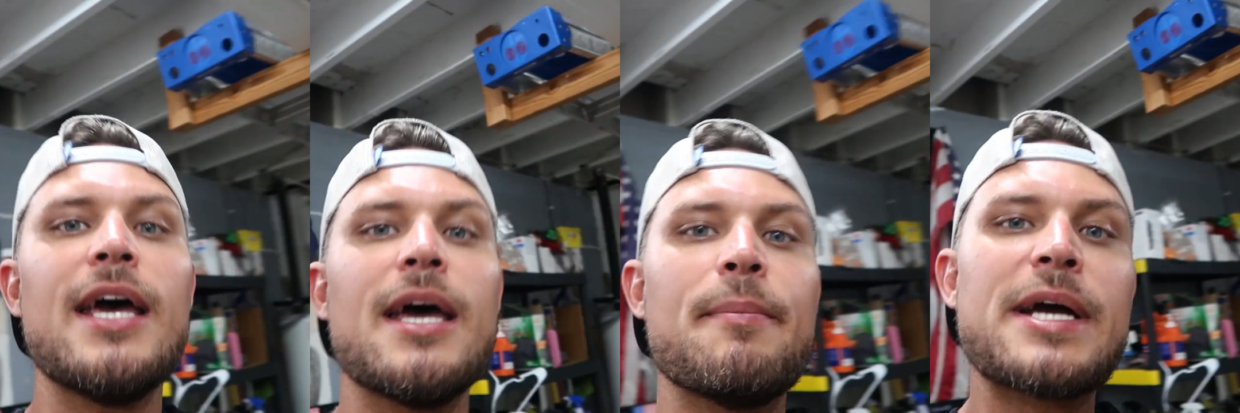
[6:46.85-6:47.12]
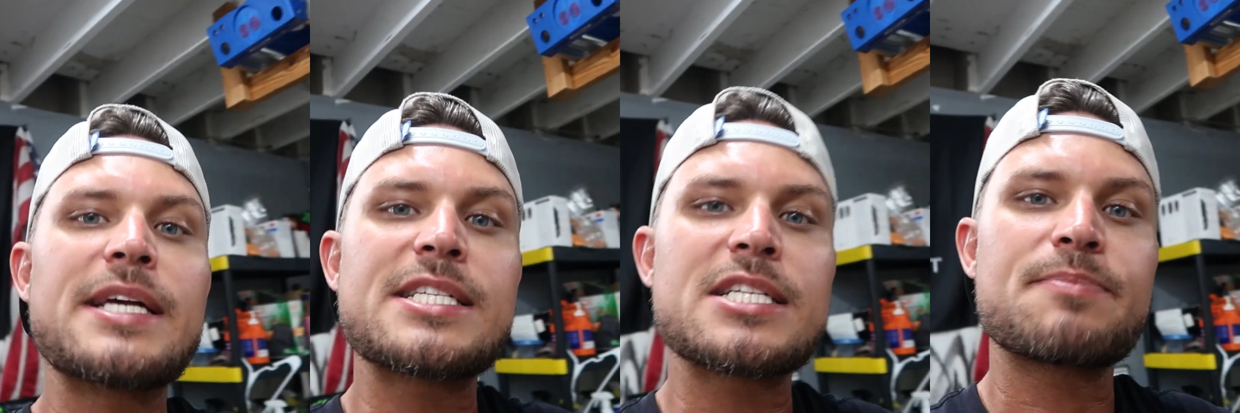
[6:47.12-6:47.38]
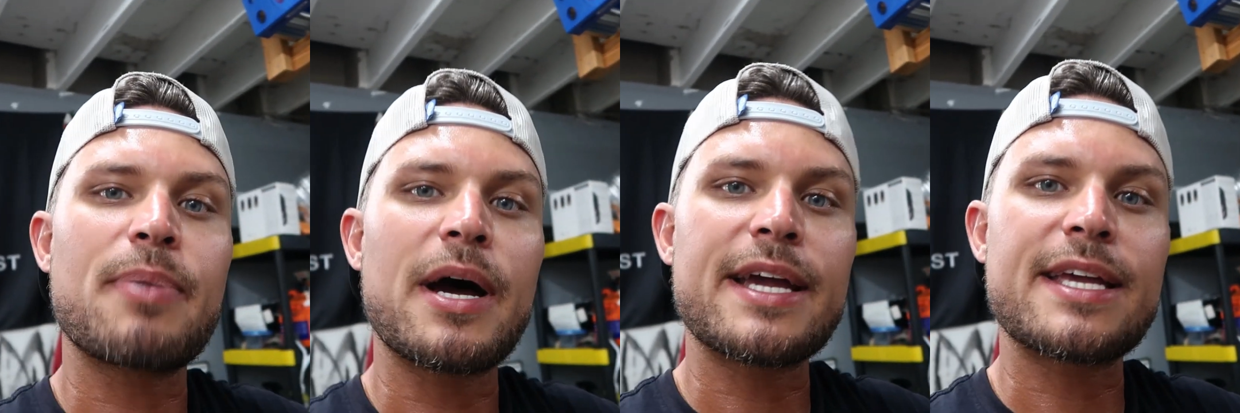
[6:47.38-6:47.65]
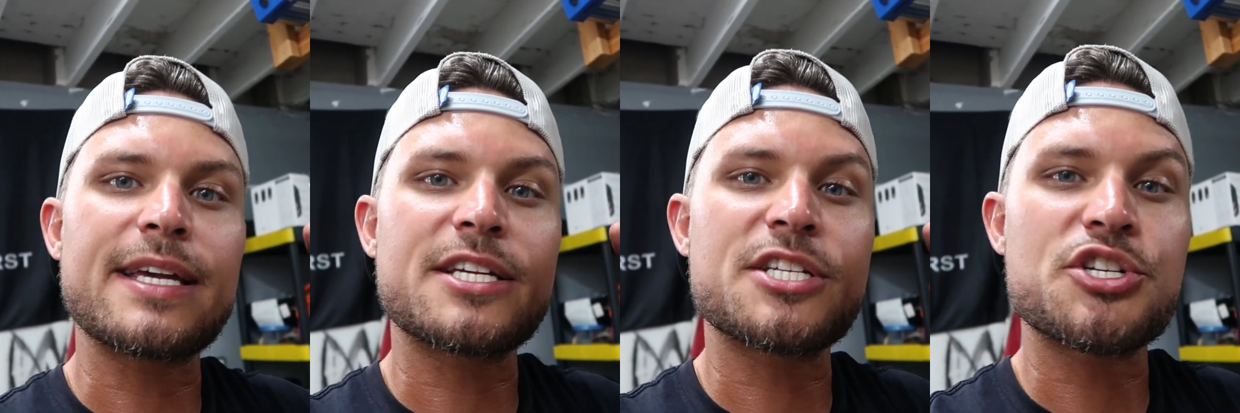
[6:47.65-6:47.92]
It makes this
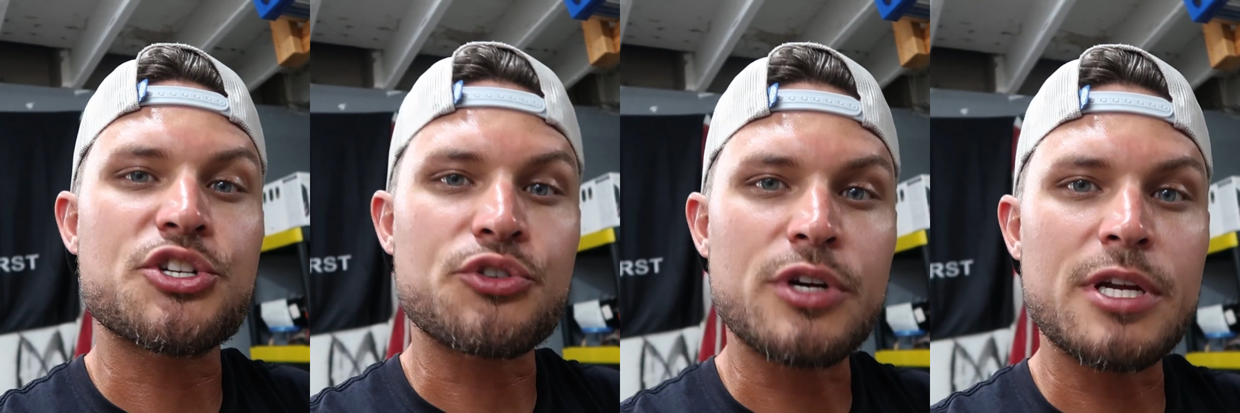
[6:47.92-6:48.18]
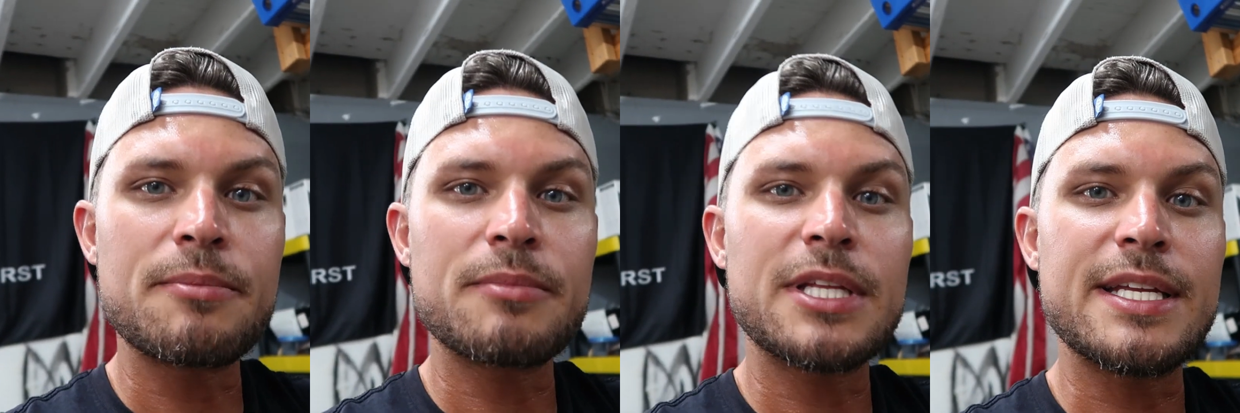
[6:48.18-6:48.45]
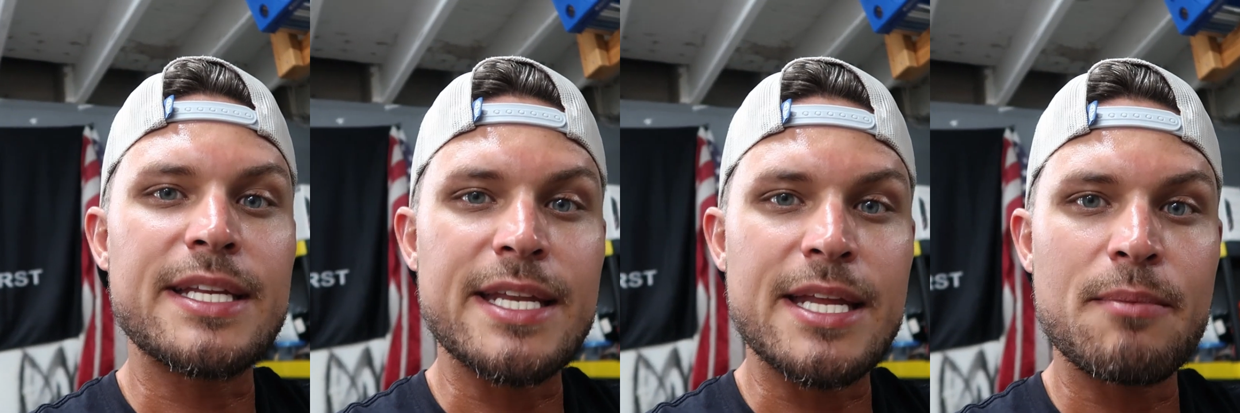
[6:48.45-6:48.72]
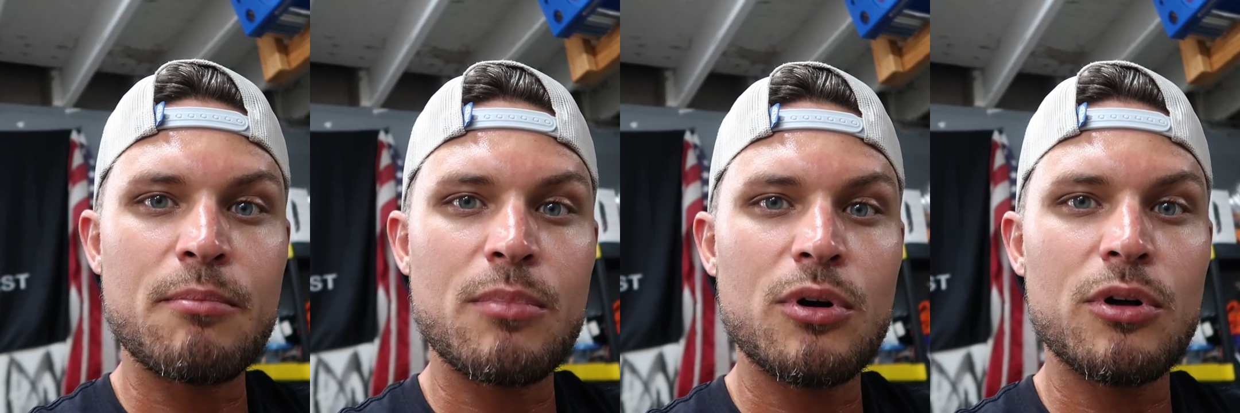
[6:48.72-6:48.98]
bike extremely
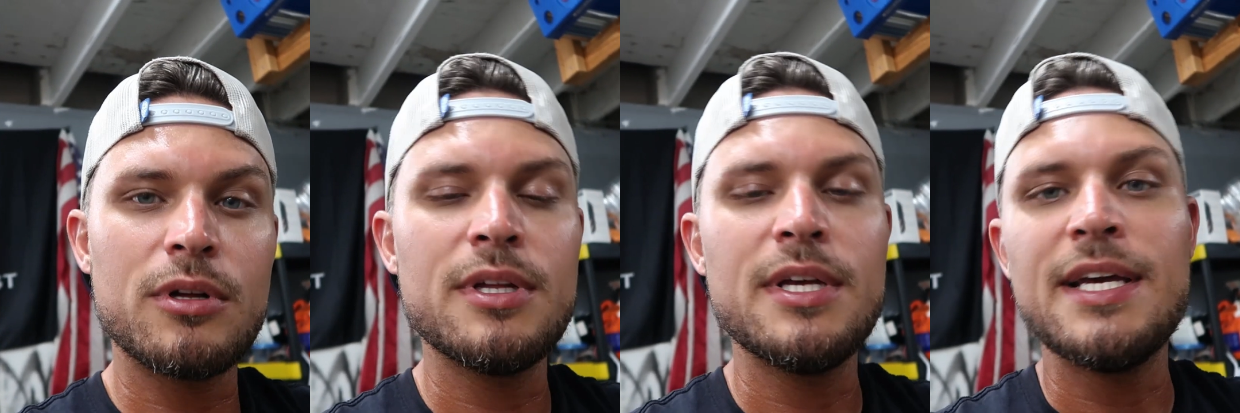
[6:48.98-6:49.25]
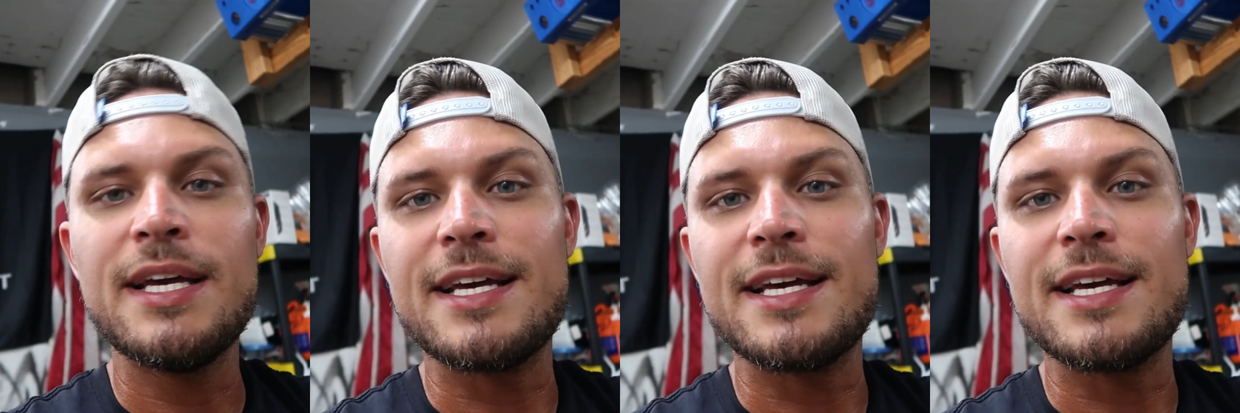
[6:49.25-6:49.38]
nimble.